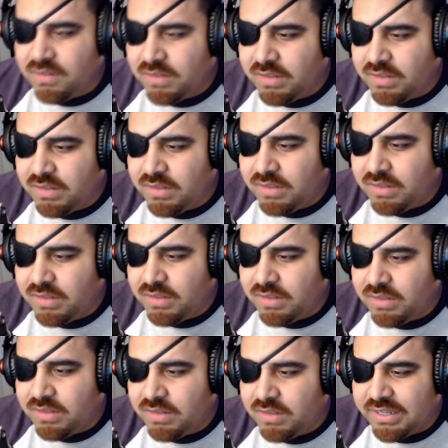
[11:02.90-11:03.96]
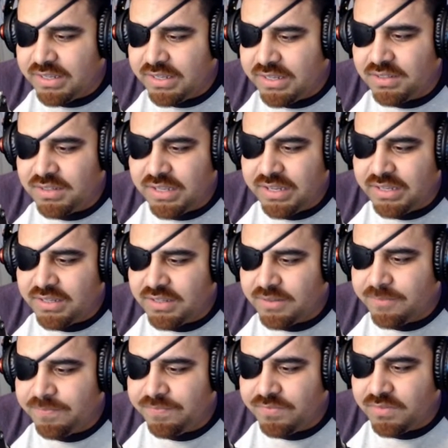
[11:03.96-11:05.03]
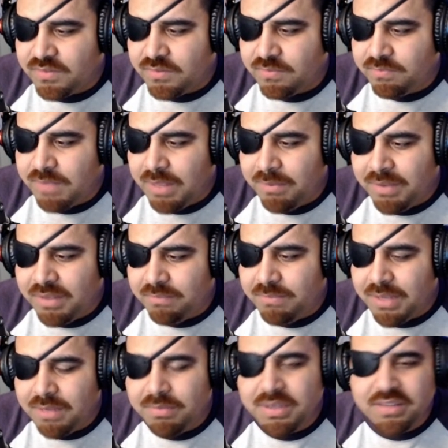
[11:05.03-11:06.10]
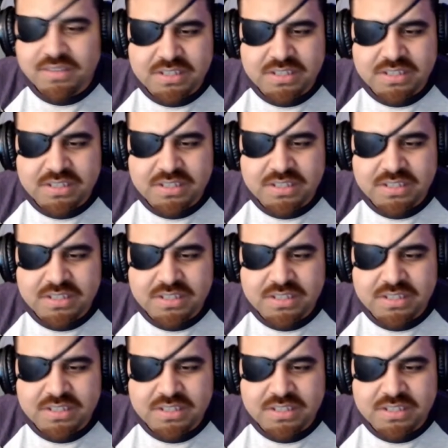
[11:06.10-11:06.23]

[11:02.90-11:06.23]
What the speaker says: yeah, bro, like maybe